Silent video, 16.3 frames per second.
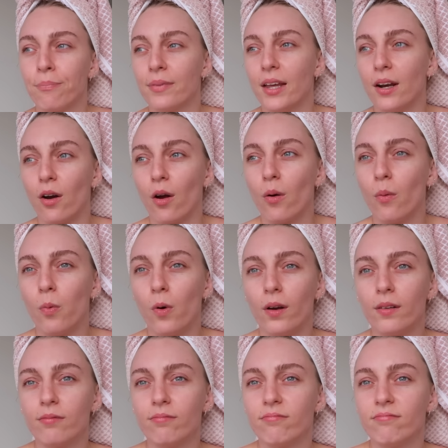you know
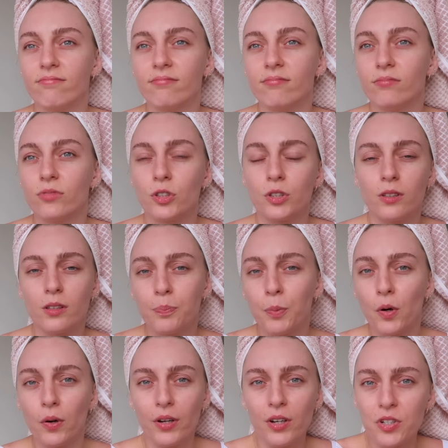what
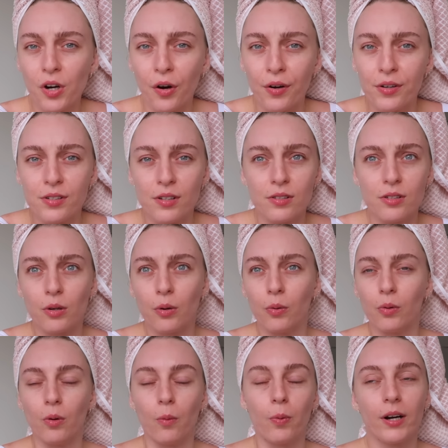sport you chose at school or